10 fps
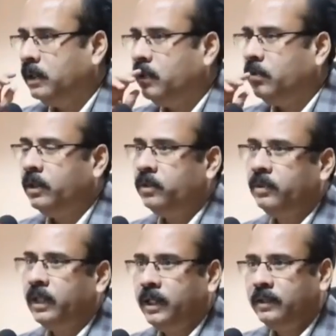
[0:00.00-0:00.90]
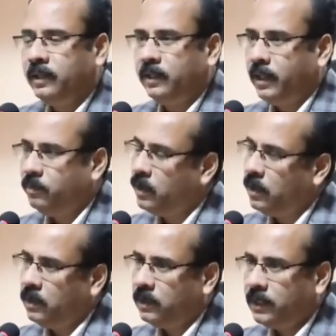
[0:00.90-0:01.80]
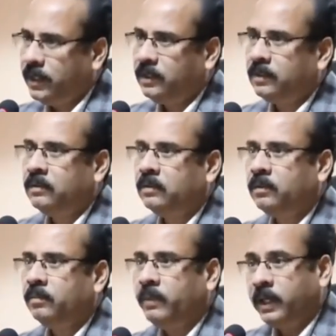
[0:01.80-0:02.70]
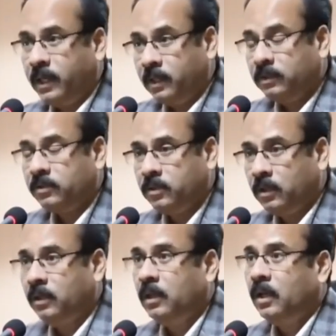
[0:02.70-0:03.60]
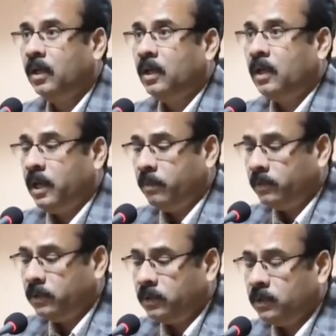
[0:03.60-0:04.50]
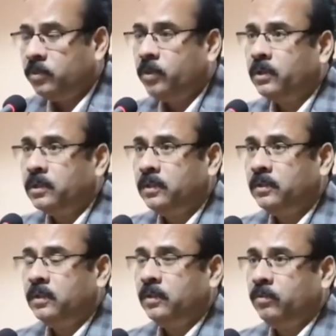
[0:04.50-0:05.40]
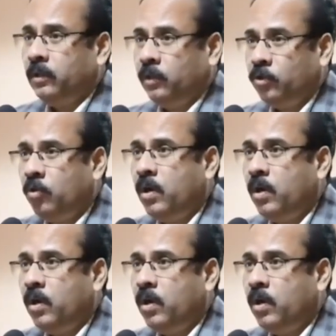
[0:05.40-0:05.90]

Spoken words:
and they want to delete their name, that can be done still. This process will go